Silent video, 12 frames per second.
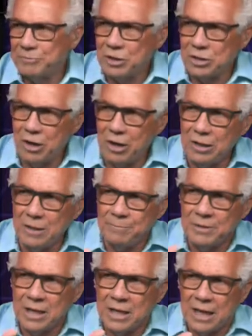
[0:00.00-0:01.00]
The dollar
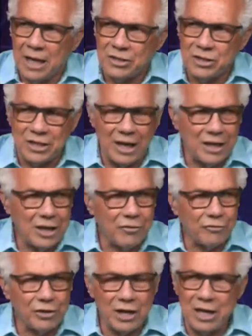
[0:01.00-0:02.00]
is at
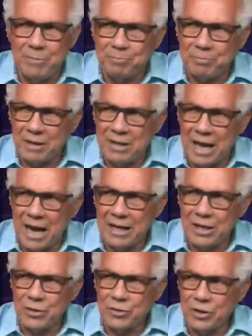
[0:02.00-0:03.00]
93,
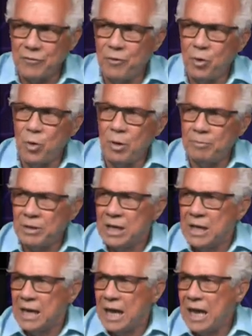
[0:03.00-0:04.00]
934,
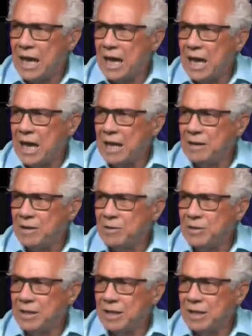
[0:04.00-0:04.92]
and the